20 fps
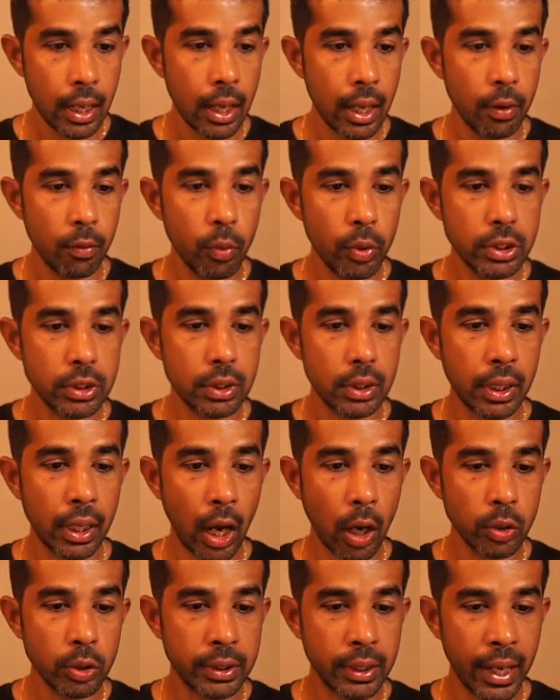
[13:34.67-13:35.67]
which
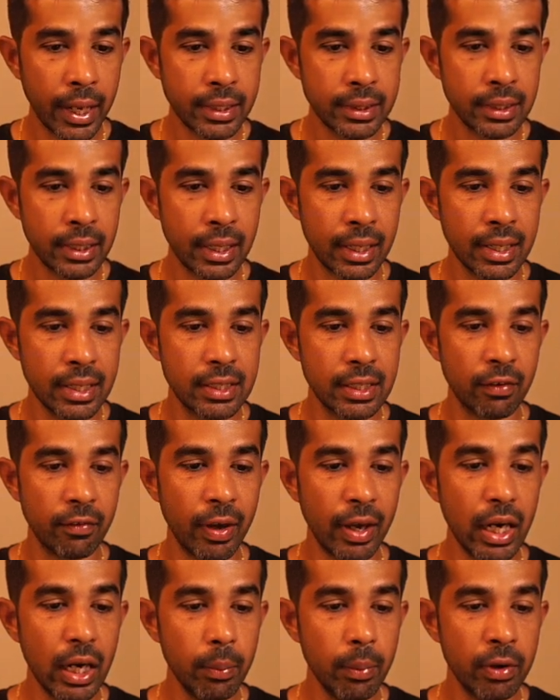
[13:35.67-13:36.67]
now takes the is
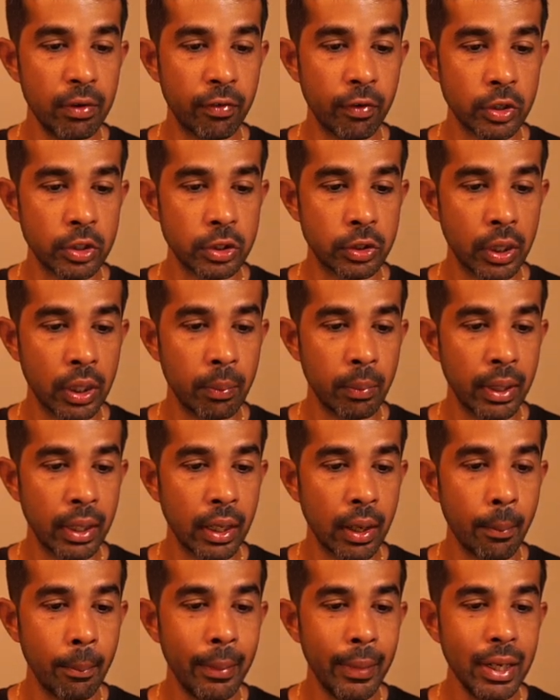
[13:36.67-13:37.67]
available for streaming
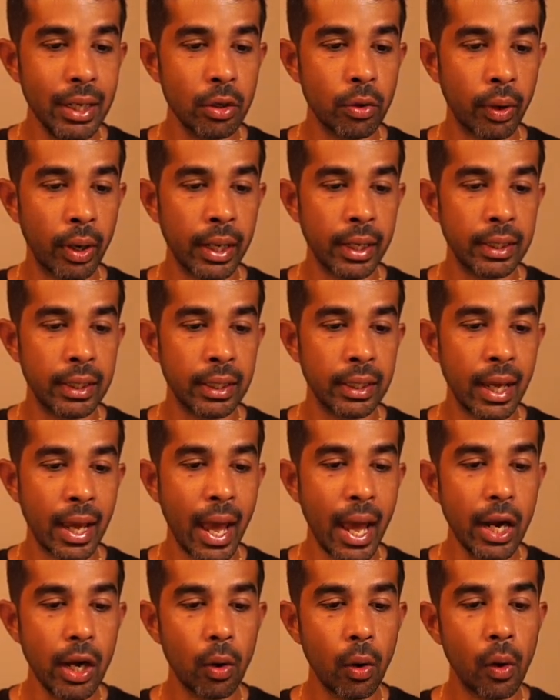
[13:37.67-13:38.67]
min rating
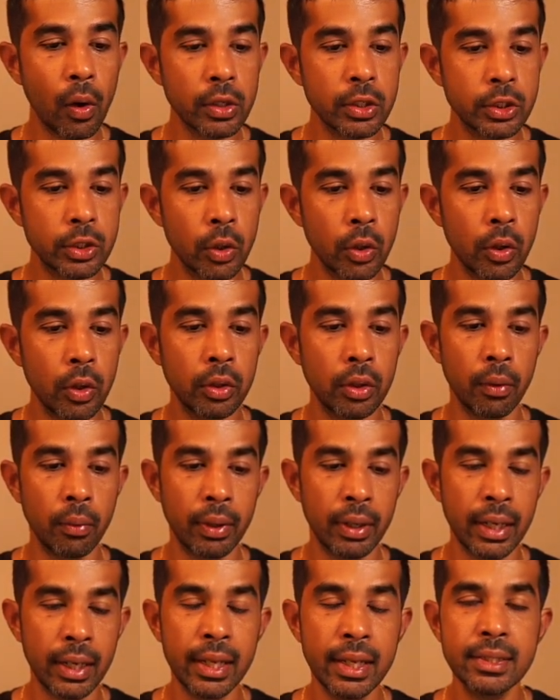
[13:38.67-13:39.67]
and also the
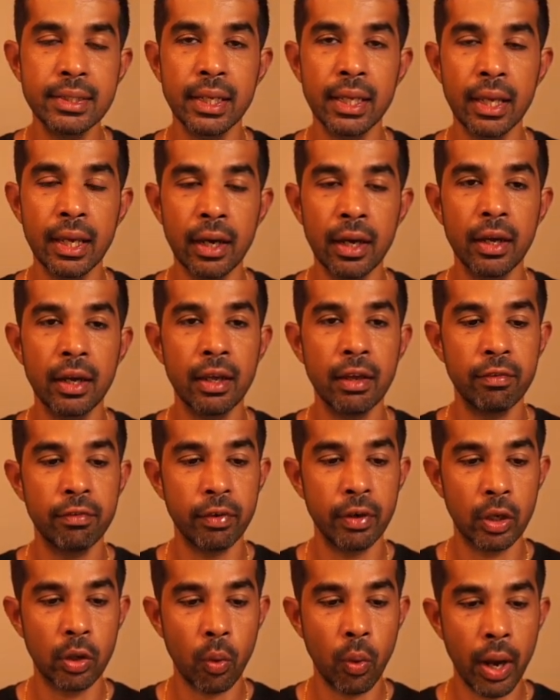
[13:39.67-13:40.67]
release year if
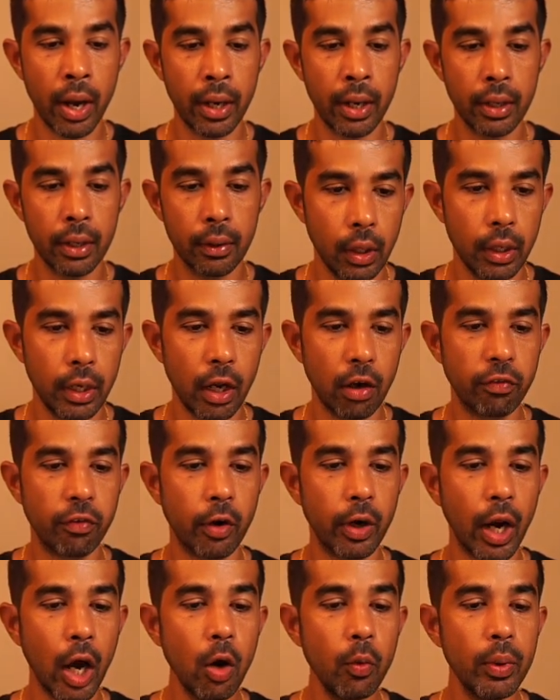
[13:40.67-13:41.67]
required. Now for
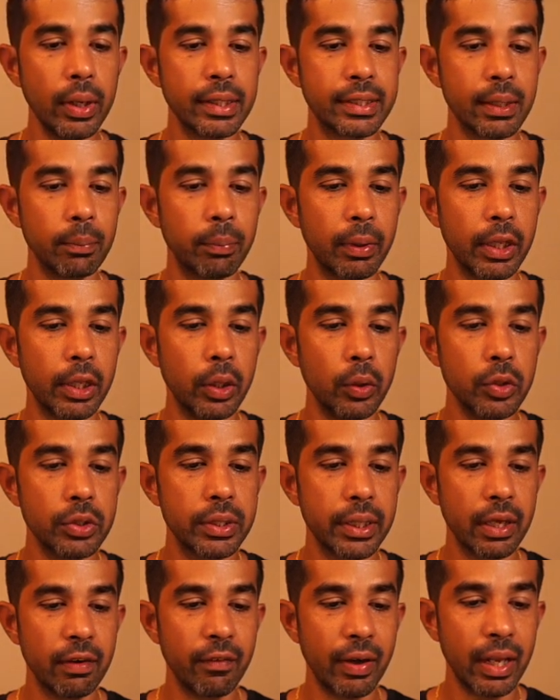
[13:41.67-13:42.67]
now, we'll simply use
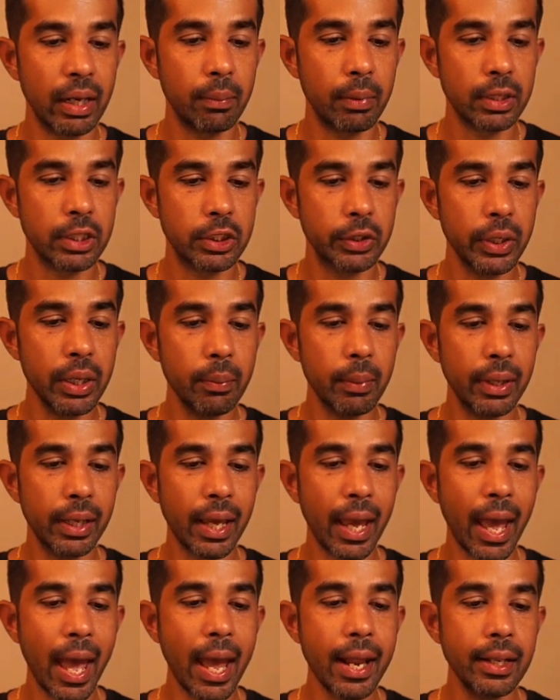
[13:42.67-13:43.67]
the available streaming
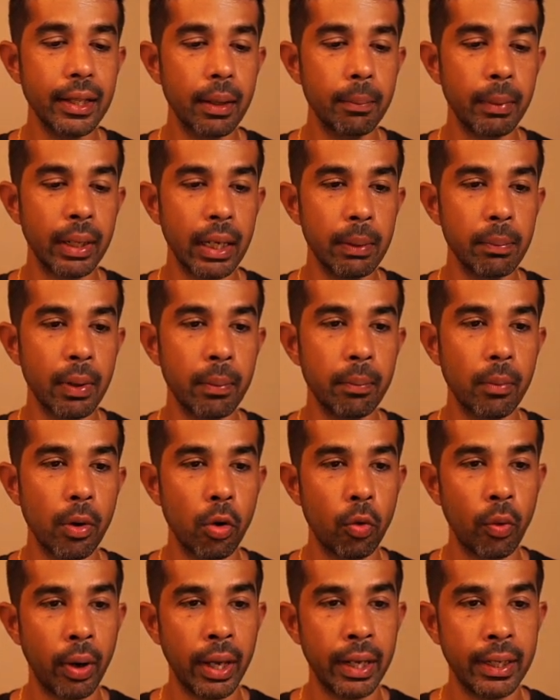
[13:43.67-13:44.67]
and the minimum
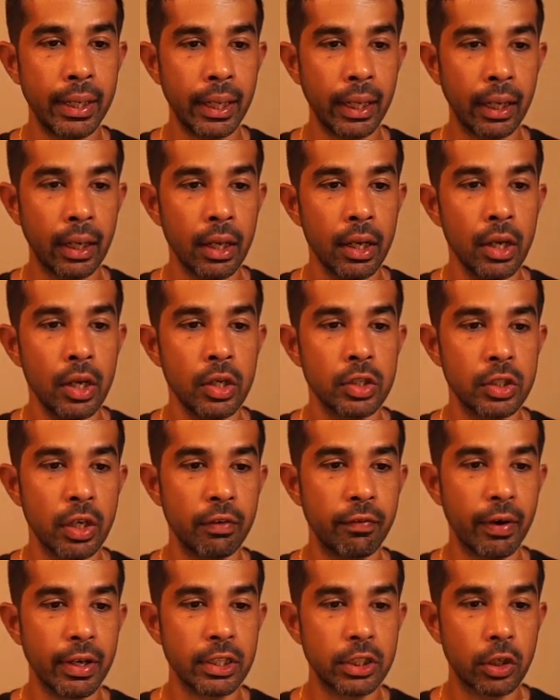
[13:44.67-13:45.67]
rating. So if
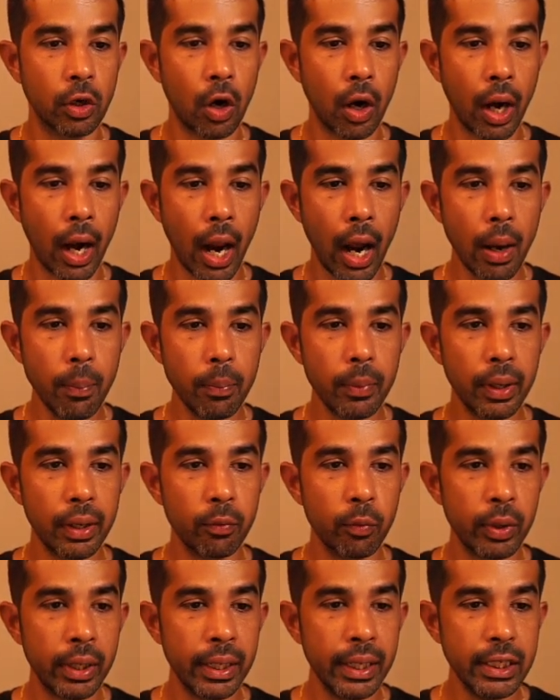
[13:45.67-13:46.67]
I scroll up,
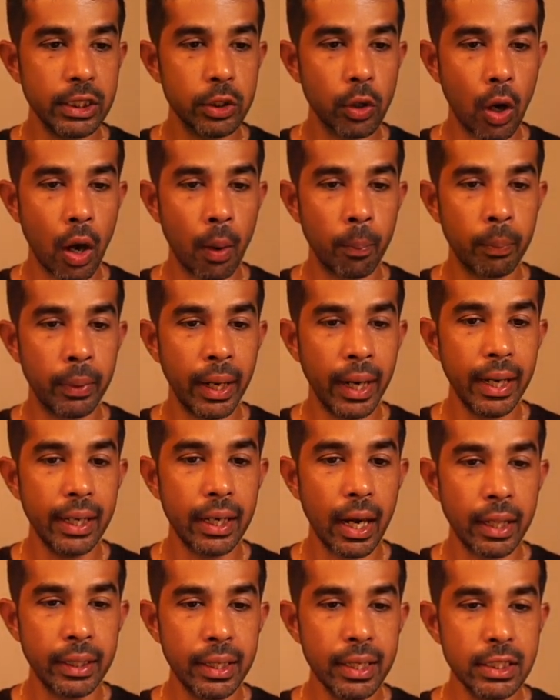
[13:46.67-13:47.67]
we need to update
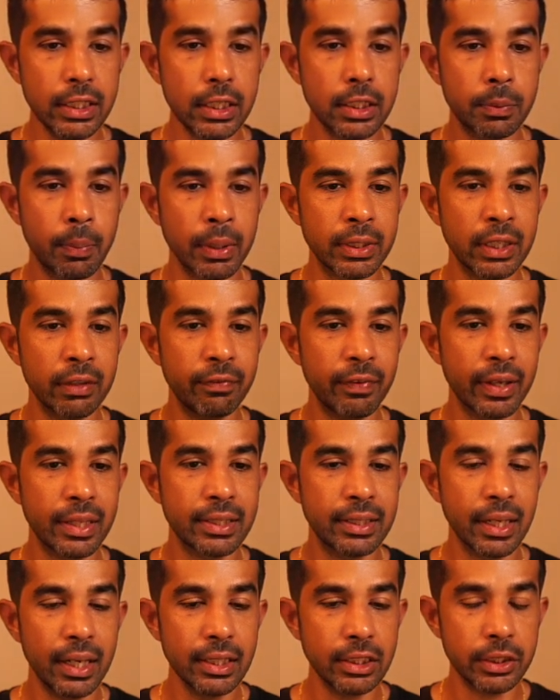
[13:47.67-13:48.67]
this specific
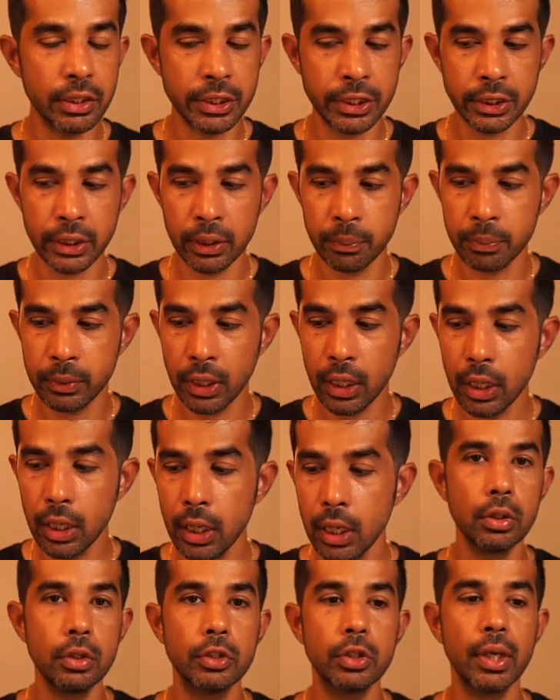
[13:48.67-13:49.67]
search descriptor.
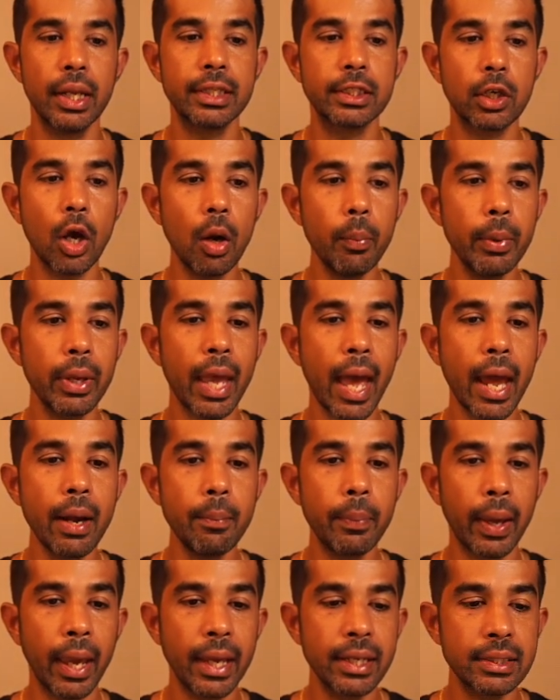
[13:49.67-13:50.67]
So let's copy and
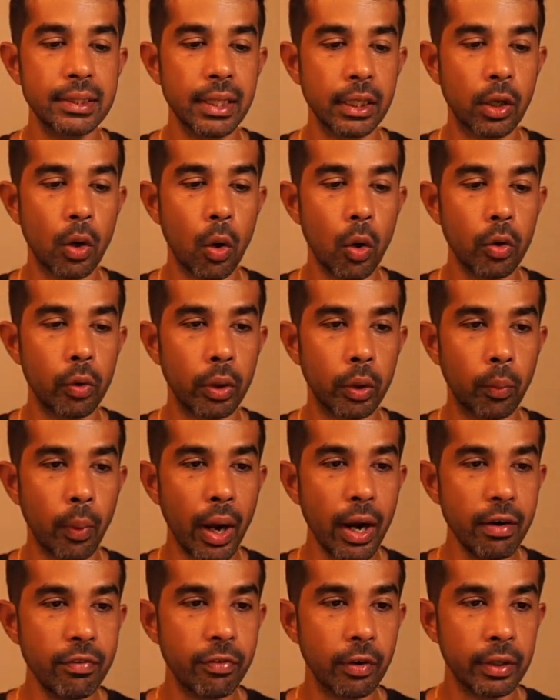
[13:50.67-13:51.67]
paste the code
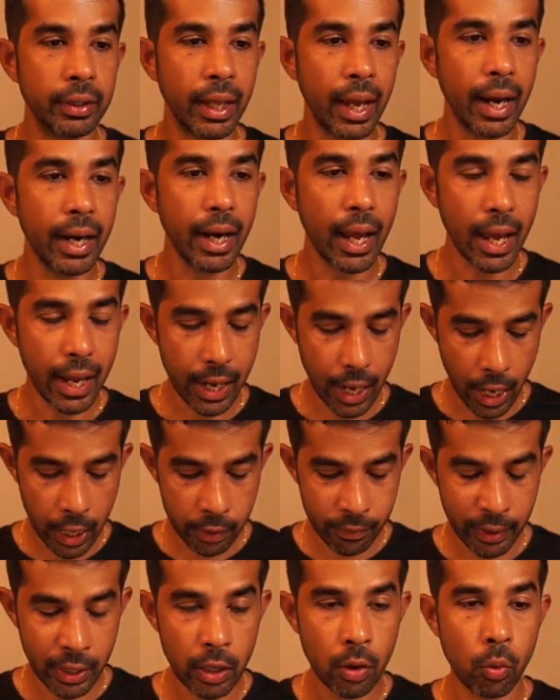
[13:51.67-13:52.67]
required for that, and I
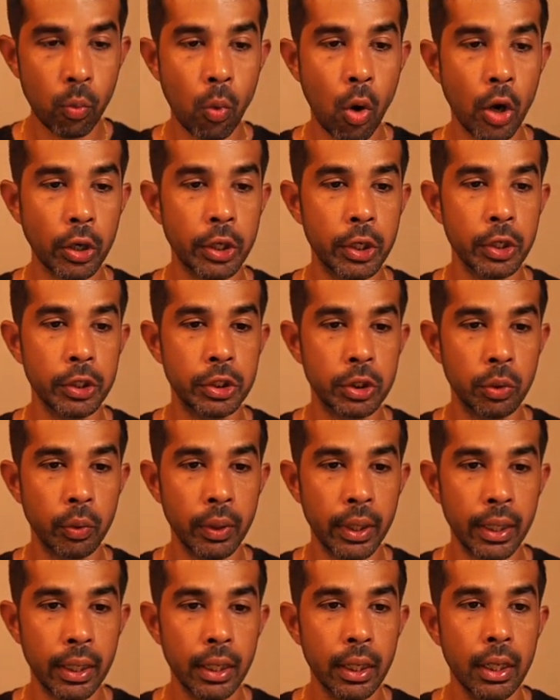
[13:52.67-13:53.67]
will walk you through
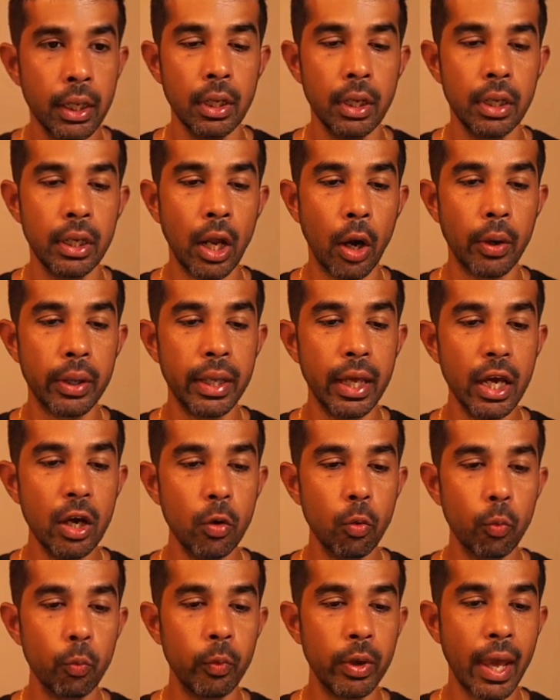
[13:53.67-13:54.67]
it. Now here
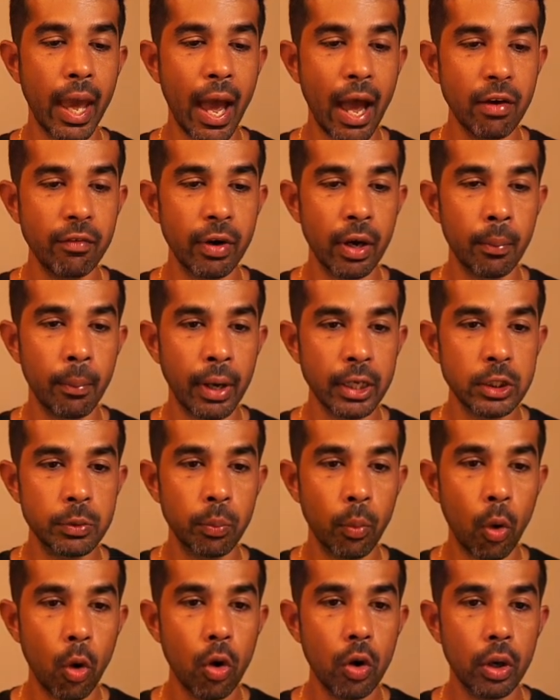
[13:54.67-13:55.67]
we have a much
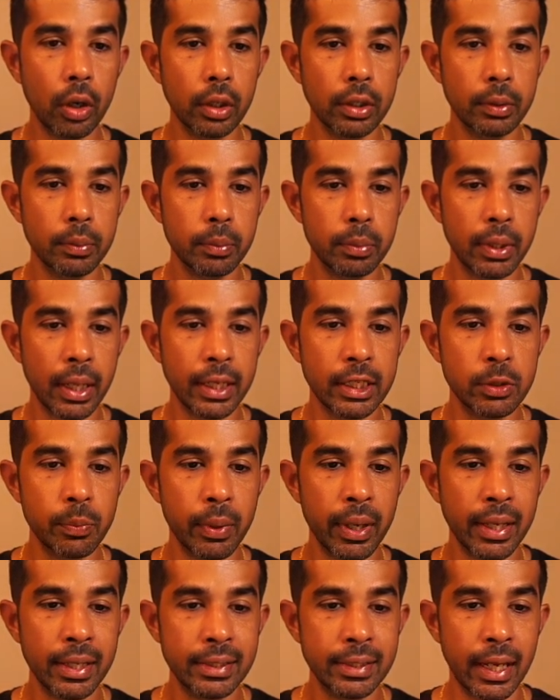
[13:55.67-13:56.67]
more things
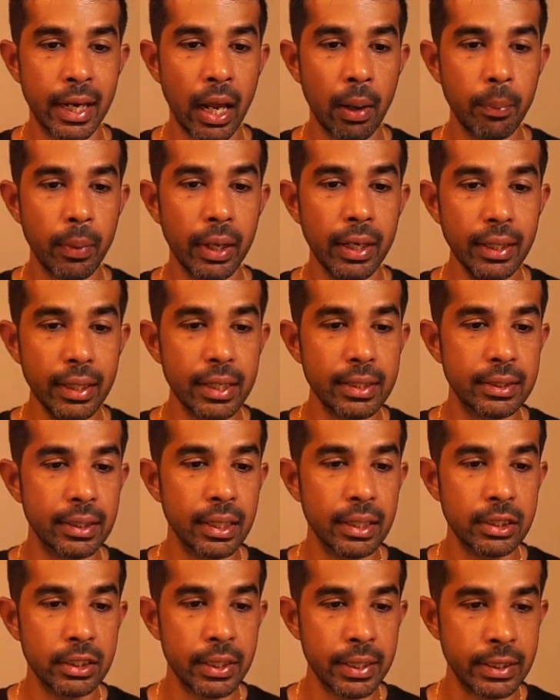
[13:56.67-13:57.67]
being set up in the
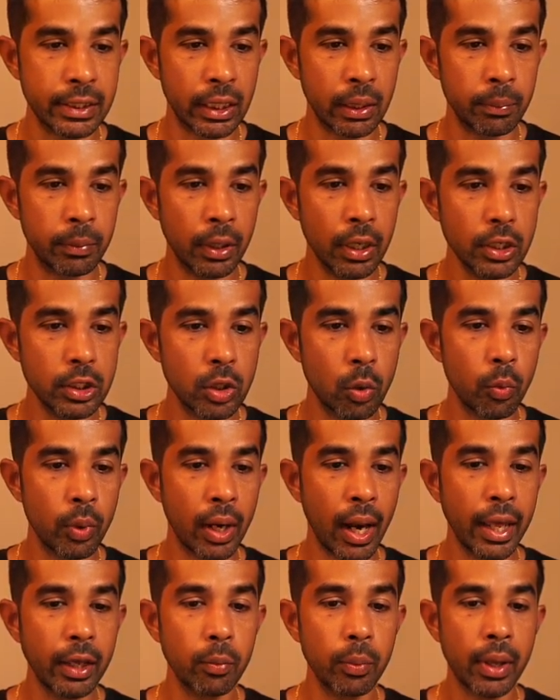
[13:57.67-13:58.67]
search descriptor. So
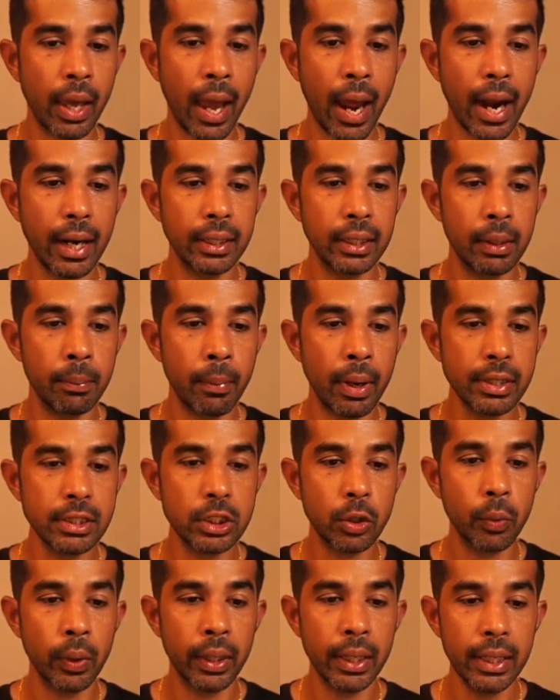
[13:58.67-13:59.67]
like we had the must
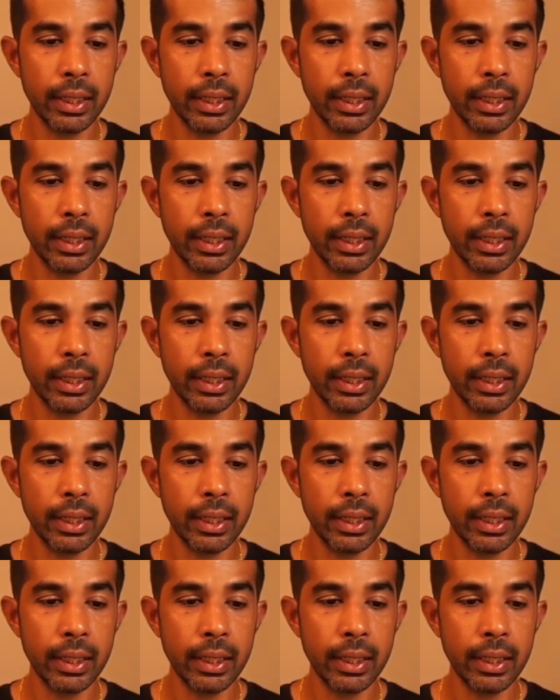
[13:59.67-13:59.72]
query